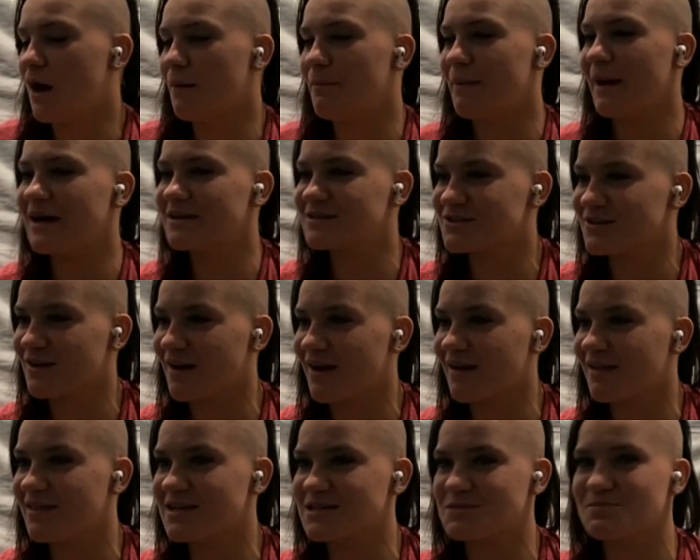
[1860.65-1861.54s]
I'll bounce
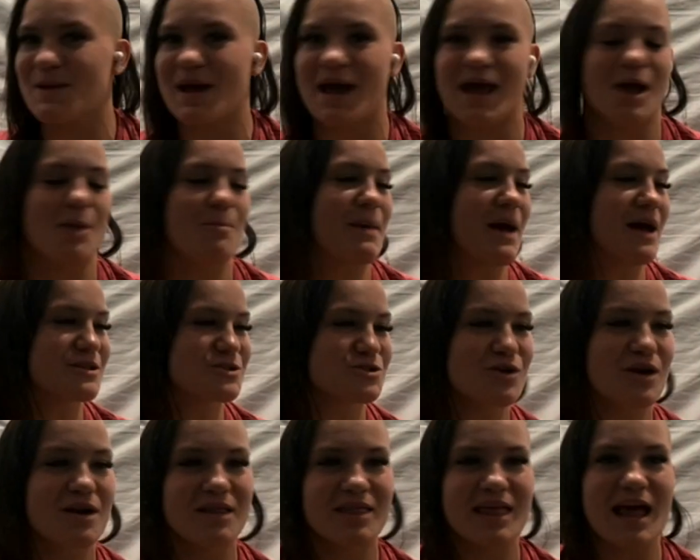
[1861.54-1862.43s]
around to this mat. I'll
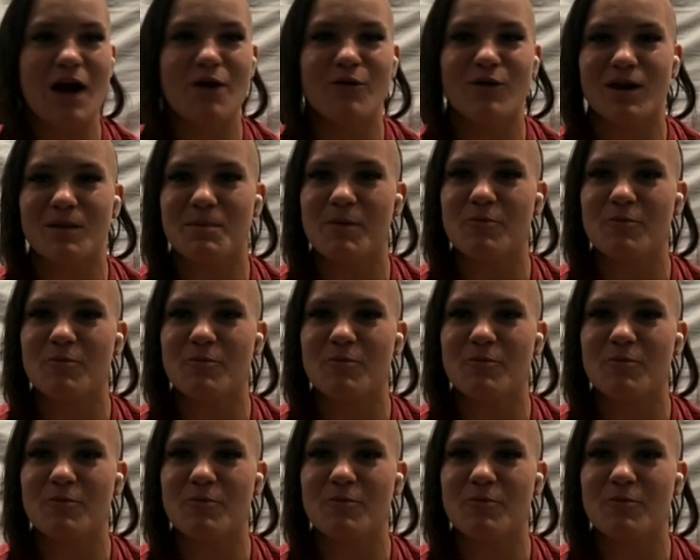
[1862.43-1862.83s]
bounce around to that one.